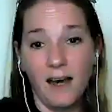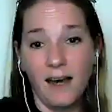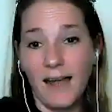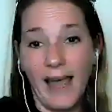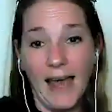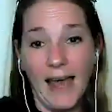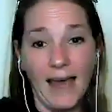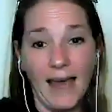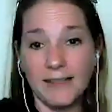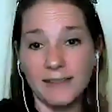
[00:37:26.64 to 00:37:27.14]

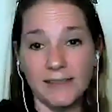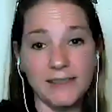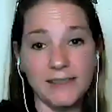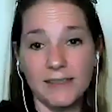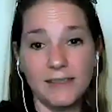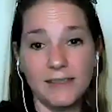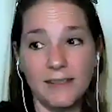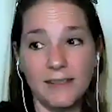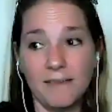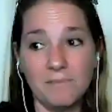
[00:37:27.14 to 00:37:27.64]
And
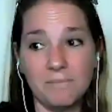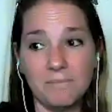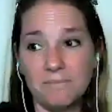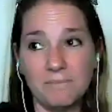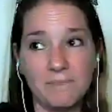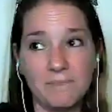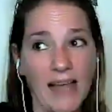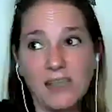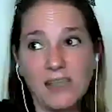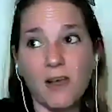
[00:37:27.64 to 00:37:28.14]

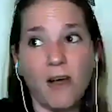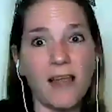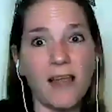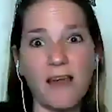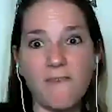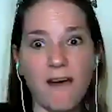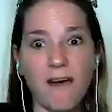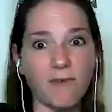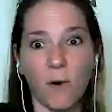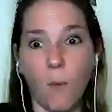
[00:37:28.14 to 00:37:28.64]
that's all I've
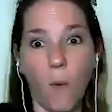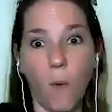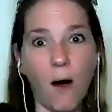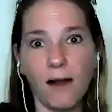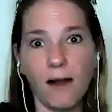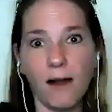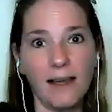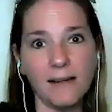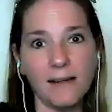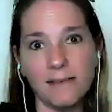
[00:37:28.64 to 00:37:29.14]
ever
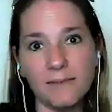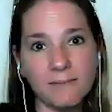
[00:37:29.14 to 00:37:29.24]
wanted.